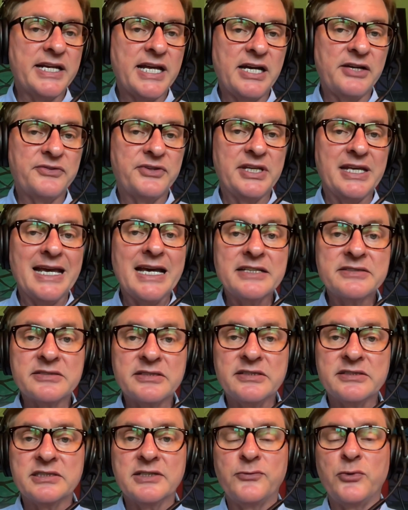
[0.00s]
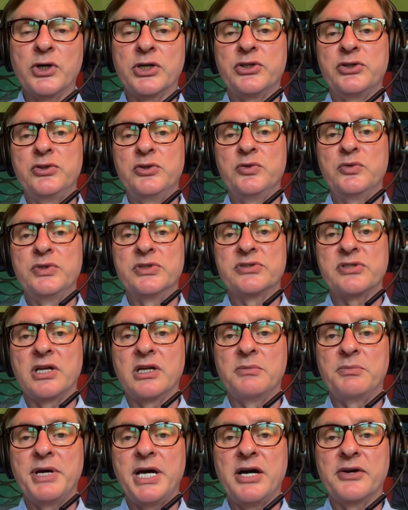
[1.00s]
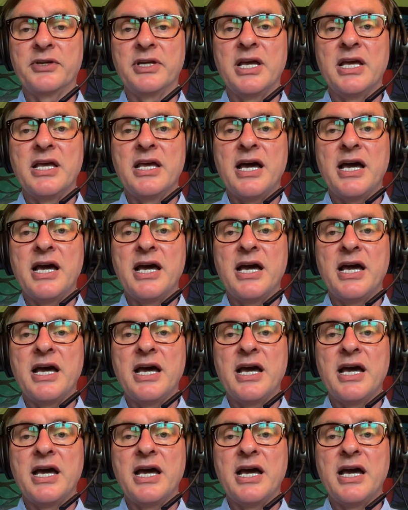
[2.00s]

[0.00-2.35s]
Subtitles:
out the essence of what Q is all about,